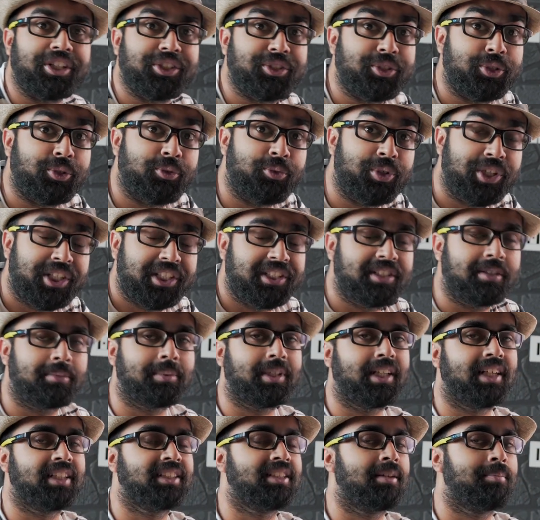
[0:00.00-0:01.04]
So what is up
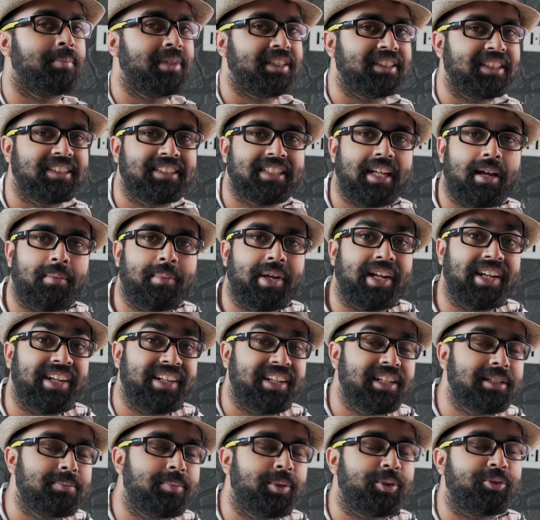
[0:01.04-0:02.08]
guys, I'm Pixel Sammy, and in
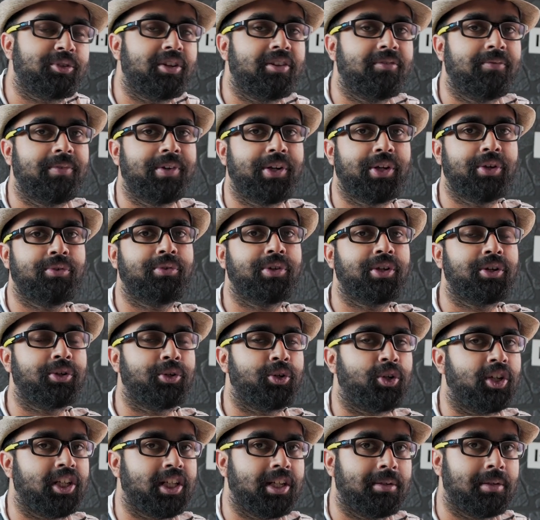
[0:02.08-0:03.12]
this particular video we're going to
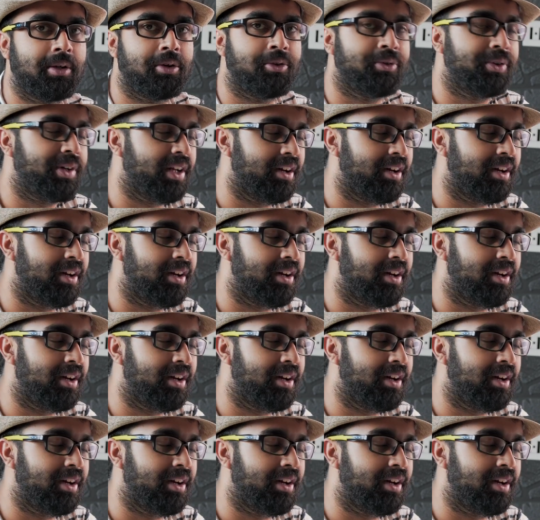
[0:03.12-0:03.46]
talk about